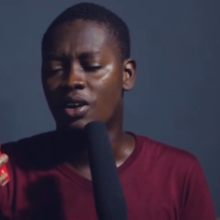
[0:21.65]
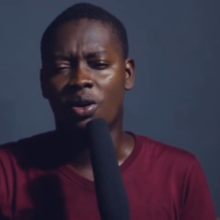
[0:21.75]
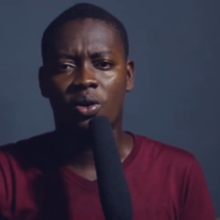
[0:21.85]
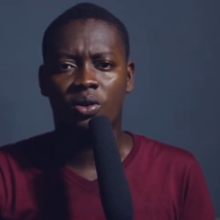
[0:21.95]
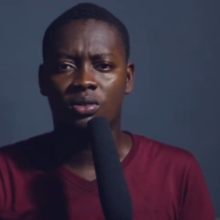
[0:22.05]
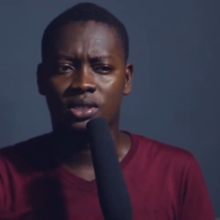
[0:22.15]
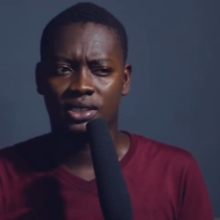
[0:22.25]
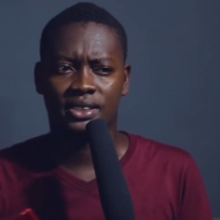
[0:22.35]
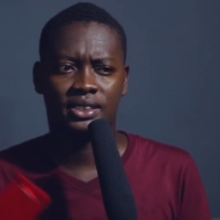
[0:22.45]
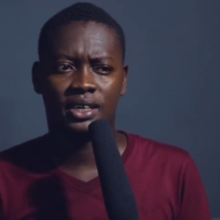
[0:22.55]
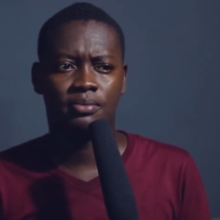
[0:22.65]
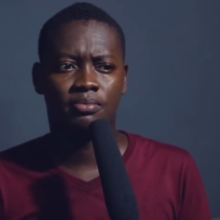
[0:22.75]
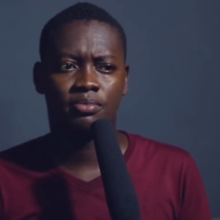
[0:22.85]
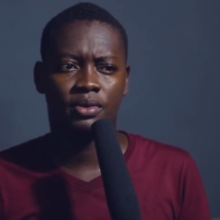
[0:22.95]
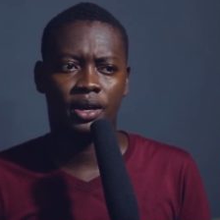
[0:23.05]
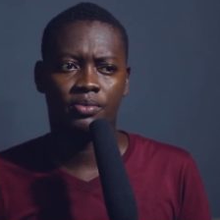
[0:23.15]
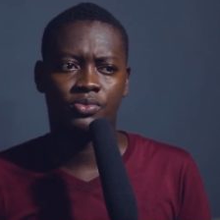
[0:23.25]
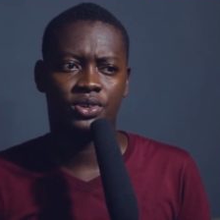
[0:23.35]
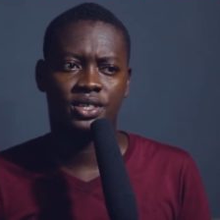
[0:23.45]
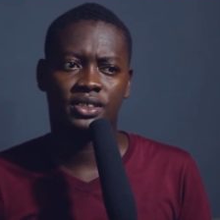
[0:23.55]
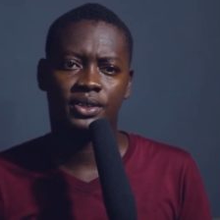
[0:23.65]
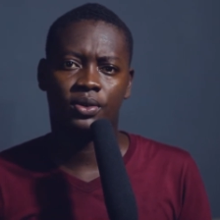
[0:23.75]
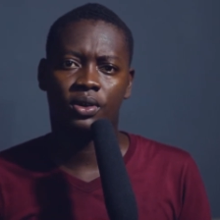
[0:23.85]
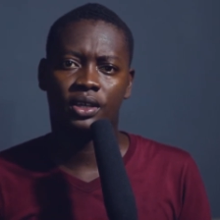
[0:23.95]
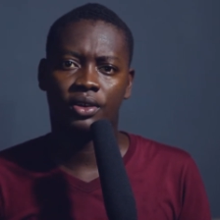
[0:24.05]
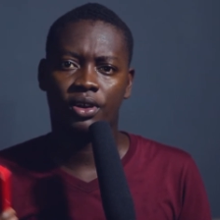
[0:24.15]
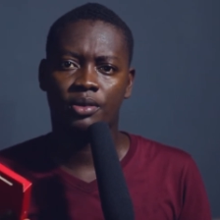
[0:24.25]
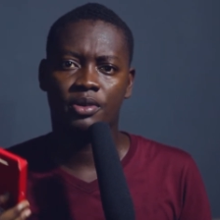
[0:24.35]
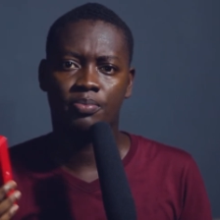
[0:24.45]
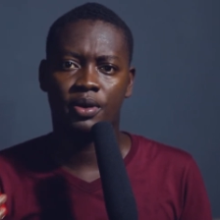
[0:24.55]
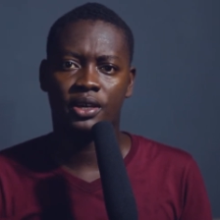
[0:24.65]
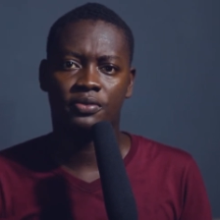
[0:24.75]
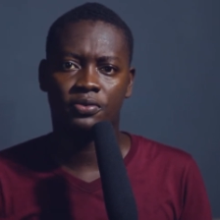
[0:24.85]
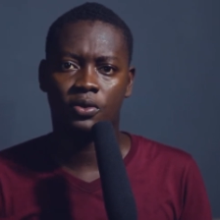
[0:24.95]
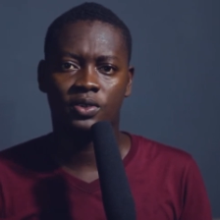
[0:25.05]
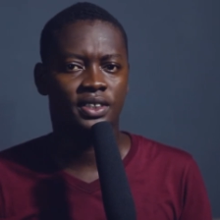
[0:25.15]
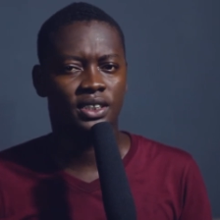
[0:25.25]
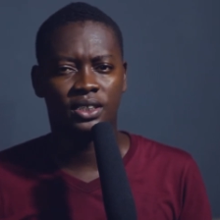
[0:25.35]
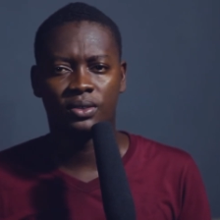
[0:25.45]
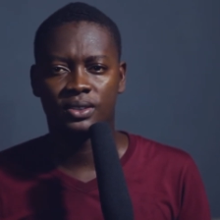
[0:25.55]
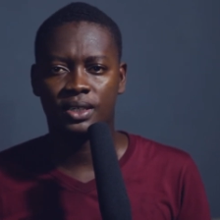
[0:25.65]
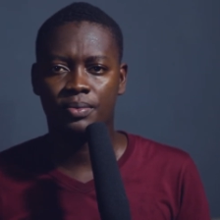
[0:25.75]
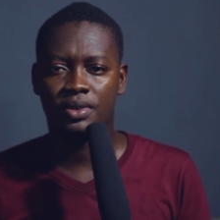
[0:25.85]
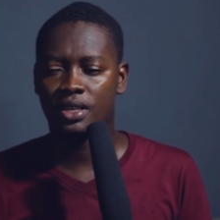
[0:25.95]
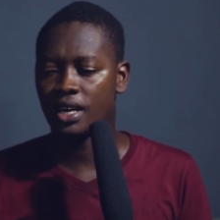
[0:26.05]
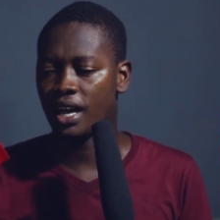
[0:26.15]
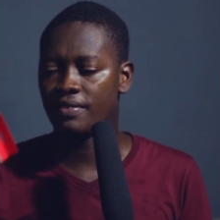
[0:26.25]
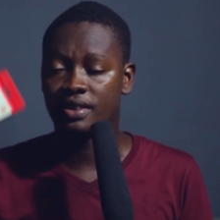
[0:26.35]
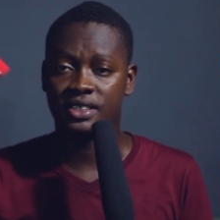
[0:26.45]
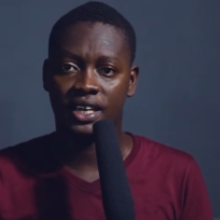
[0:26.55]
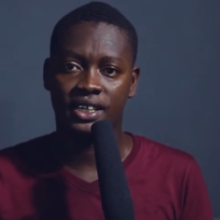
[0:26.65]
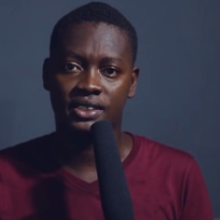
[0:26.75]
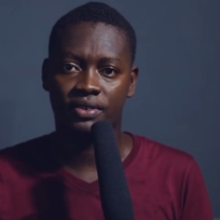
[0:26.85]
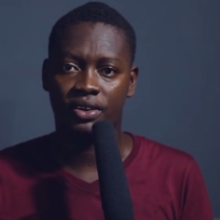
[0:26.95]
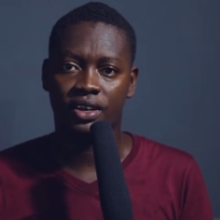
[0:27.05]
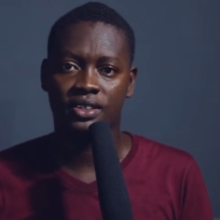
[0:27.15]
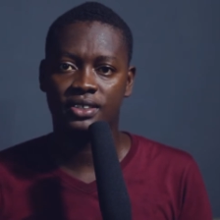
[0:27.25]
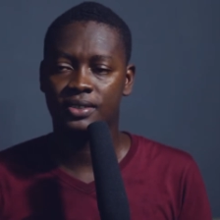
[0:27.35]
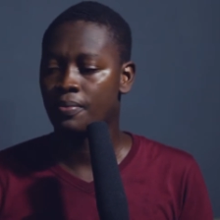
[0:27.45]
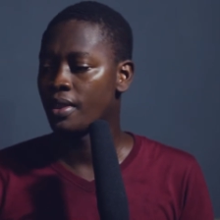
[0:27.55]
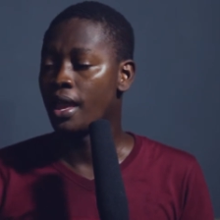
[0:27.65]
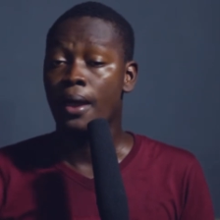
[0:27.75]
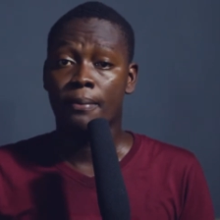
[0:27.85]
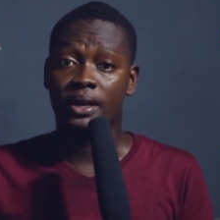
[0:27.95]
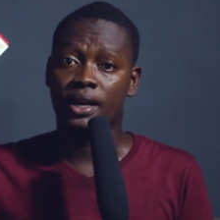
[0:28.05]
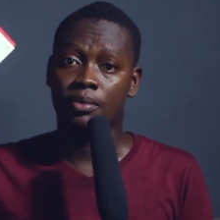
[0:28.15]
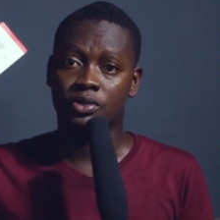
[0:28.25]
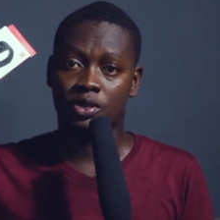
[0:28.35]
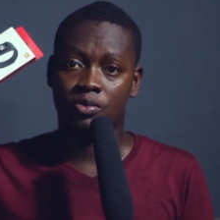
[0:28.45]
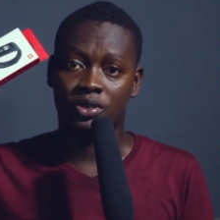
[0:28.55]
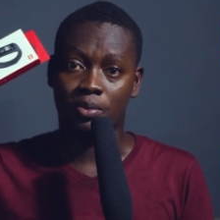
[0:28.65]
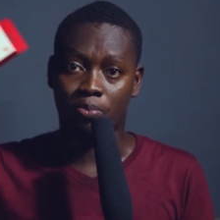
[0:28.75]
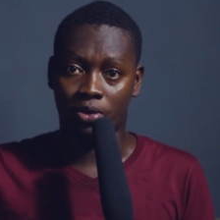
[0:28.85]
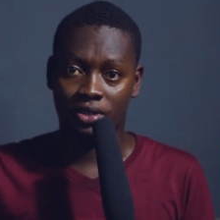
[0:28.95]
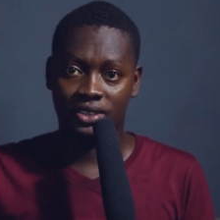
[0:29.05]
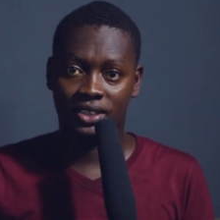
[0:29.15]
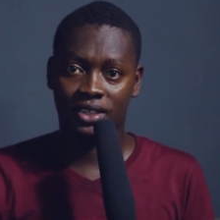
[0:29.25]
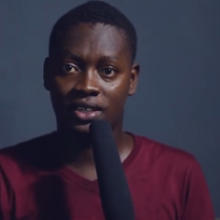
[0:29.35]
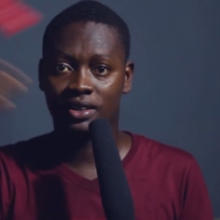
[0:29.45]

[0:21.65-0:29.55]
or some um, regions they call it the Redmi Band 4C or something. I have the Chinese variant, but then I'm not talking about the box.